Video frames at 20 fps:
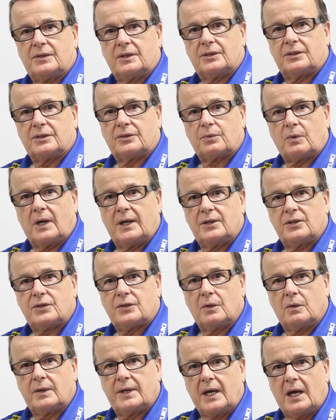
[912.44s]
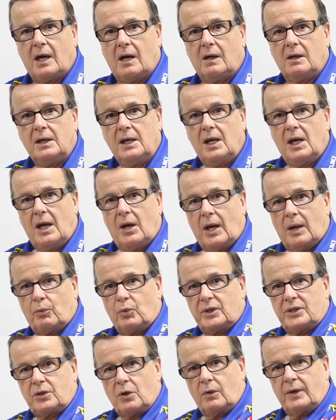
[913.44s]
This is Ridin SoCal. I'm
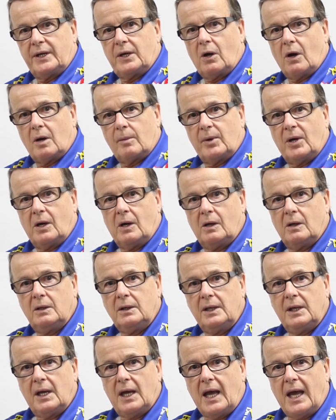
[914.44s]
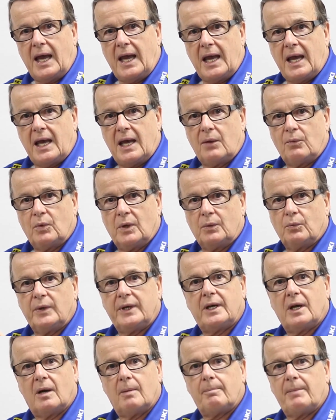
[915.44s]
with Tony Carbajal. And when
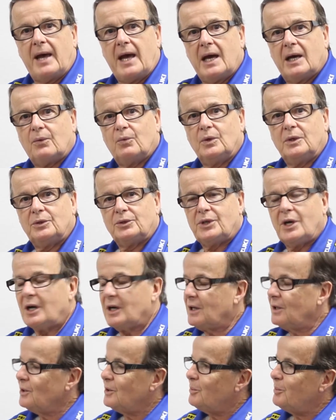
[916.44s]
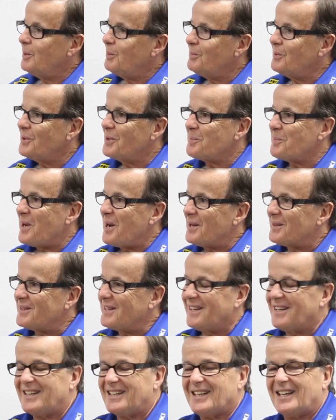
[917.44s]
we come back, we'll talk a little bit more about
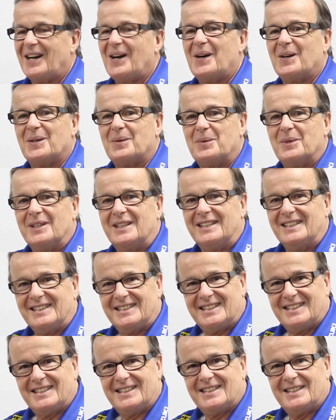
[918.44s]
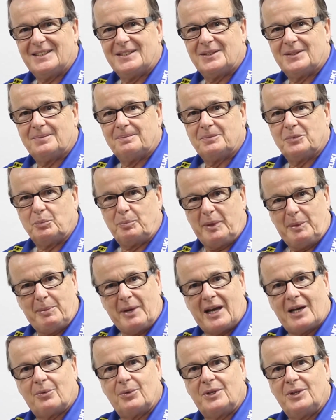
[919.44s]
the Hollywood. Be
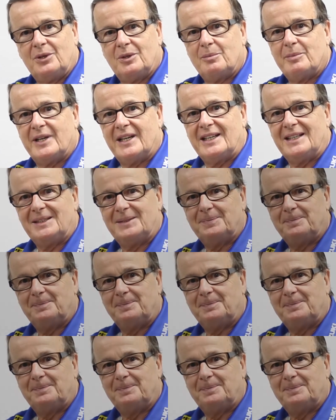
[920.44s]
back with you in a minute.